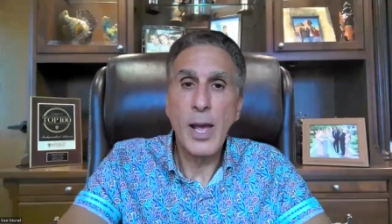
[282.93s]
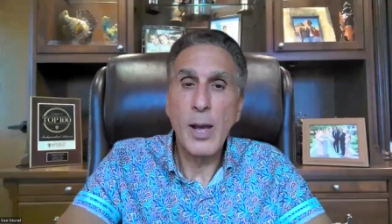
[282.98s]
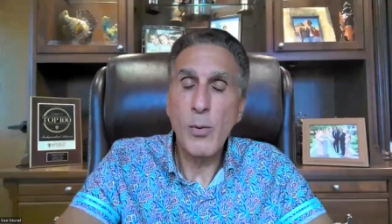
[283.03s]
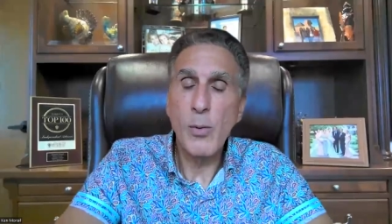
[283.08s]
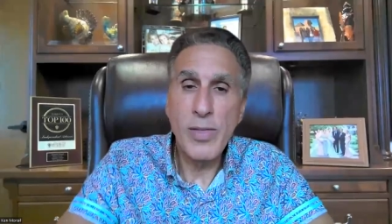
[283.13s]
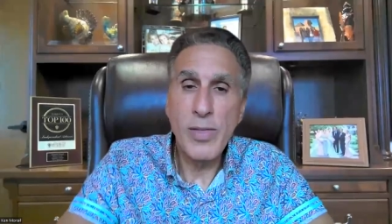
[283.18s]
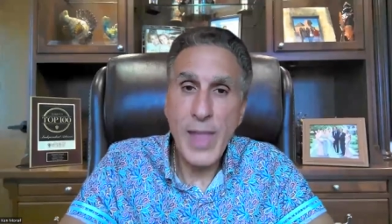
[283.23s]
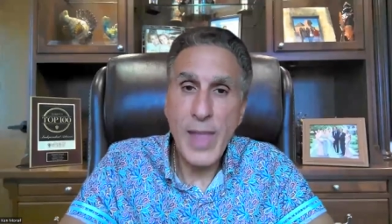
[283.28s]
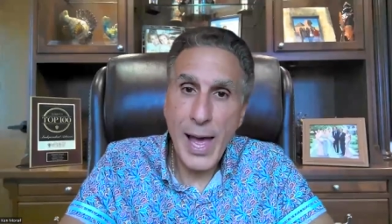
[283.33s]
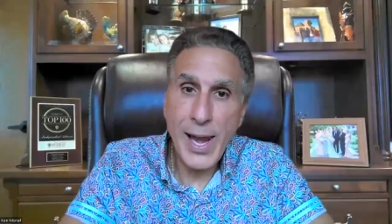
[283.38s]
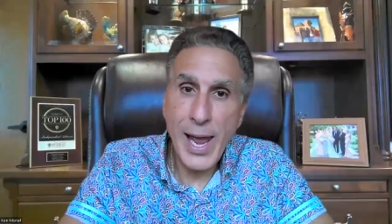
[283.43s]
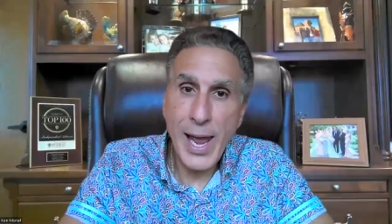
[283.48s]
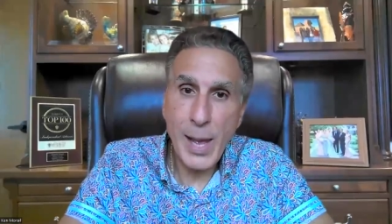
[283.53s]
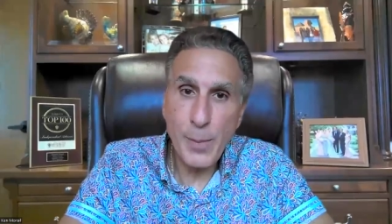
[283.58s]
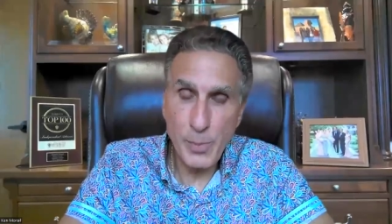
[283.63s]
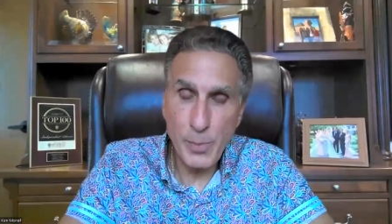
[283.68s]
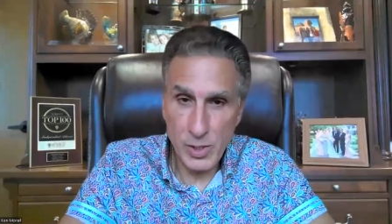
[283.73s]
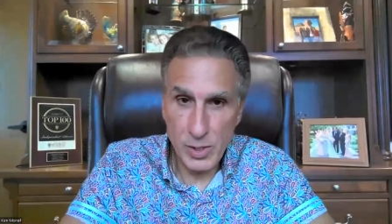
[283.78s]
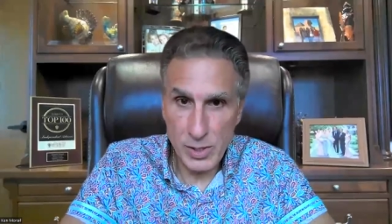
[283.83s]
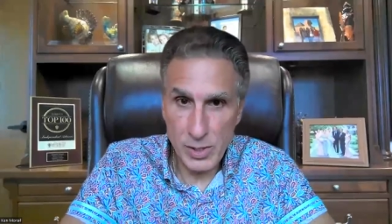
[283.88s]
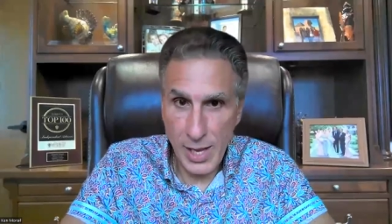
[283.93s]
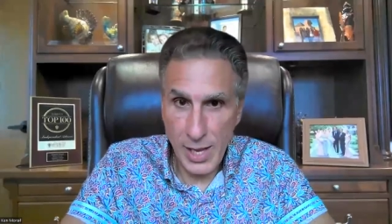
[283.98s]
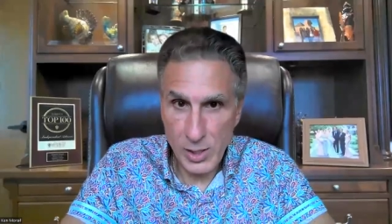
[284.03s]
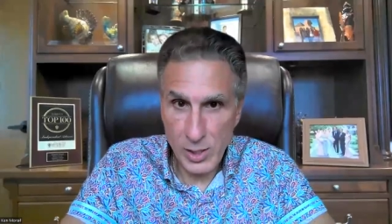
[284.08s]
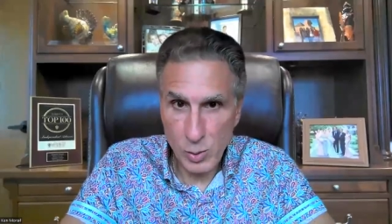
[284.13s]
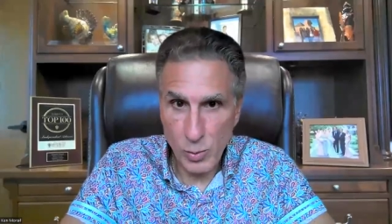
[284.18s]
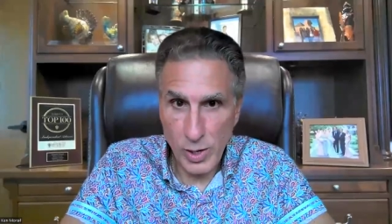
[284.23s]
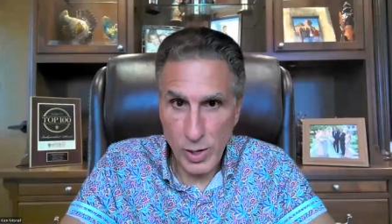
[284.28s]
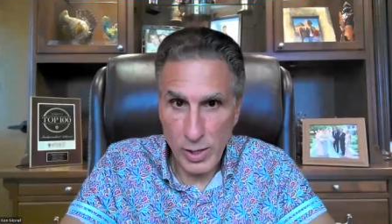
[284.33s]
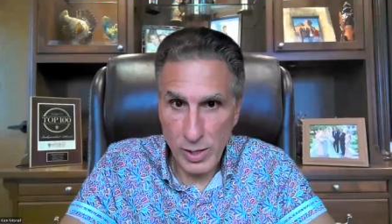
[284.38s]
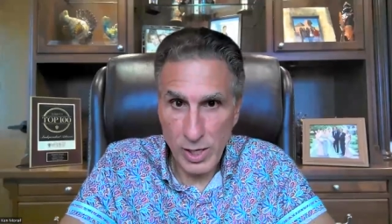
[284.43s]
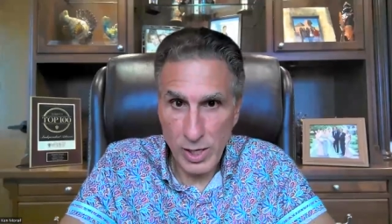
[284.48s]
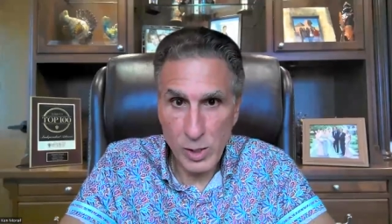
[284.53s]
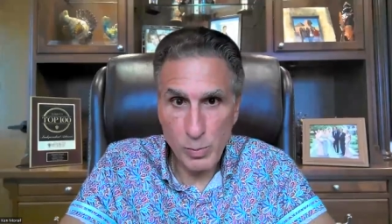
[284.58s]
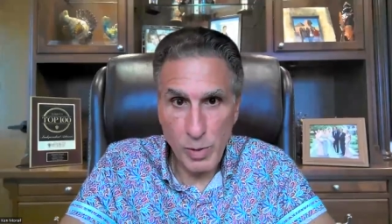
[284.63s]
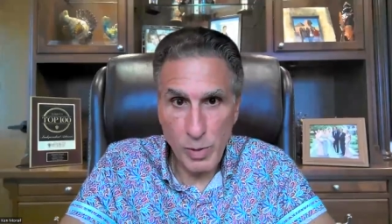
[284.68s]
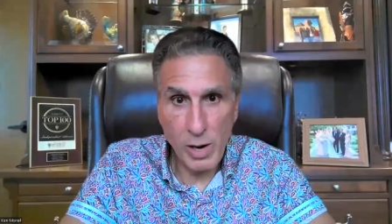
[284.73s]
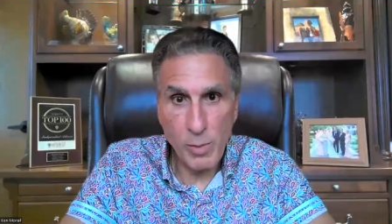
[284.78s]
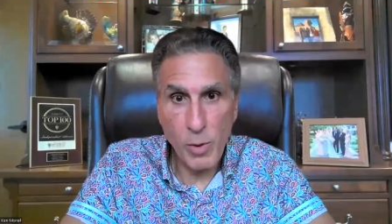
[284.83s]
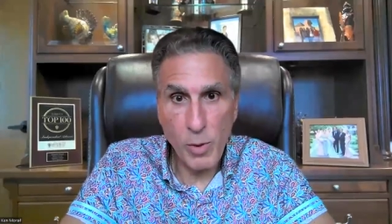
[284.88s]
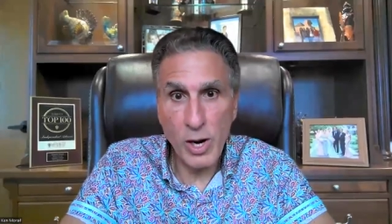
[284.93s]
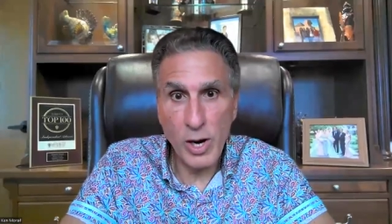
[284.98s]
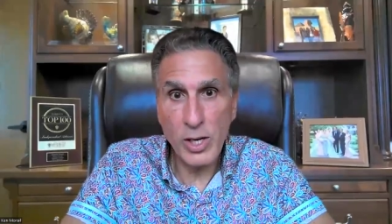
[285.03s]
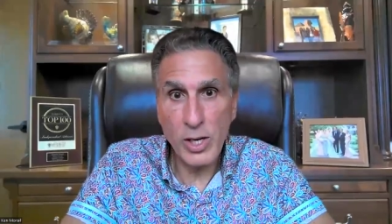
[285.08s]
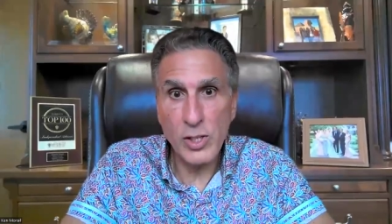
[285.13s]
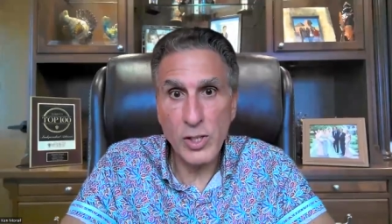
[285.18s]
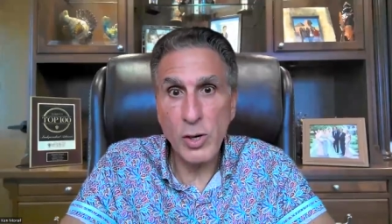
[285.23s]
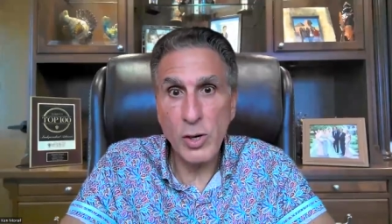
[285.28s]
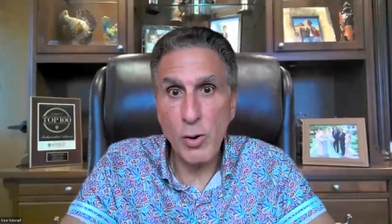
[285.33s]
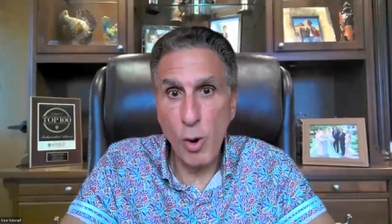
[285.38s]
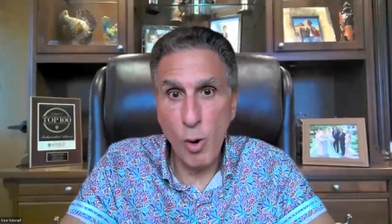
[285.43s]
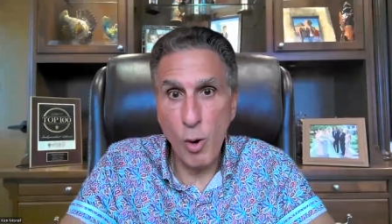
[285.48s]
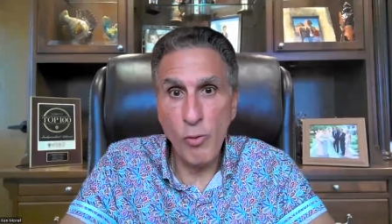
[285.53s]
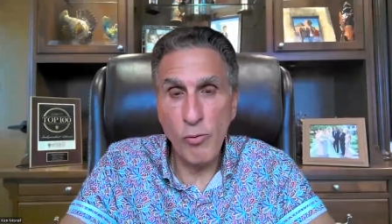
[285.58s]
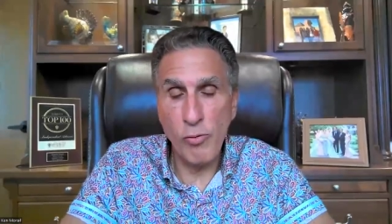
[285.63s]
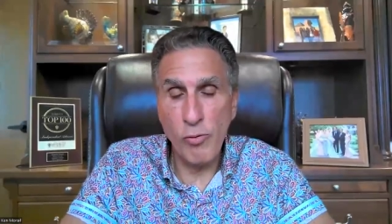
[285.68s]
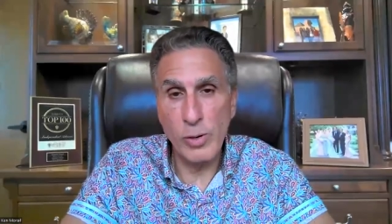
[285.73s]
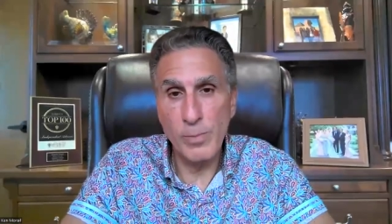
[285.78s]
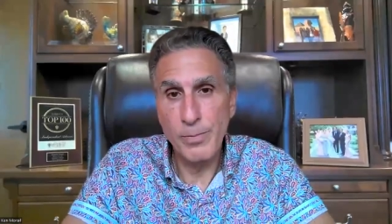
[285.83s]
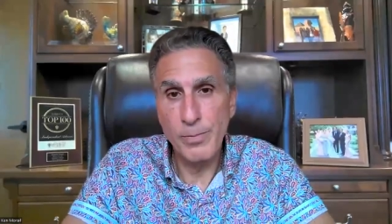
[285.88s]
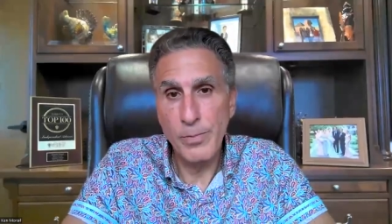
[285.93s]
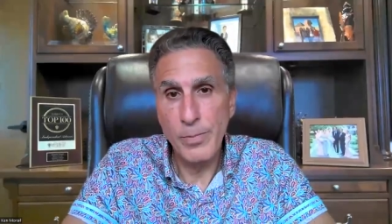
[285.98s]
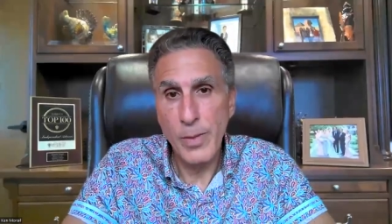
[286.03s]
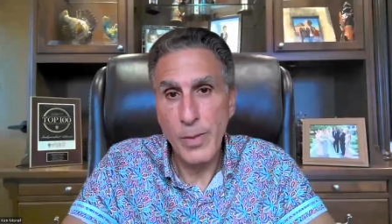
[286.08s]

And when that happens, that's when these bear markets are over.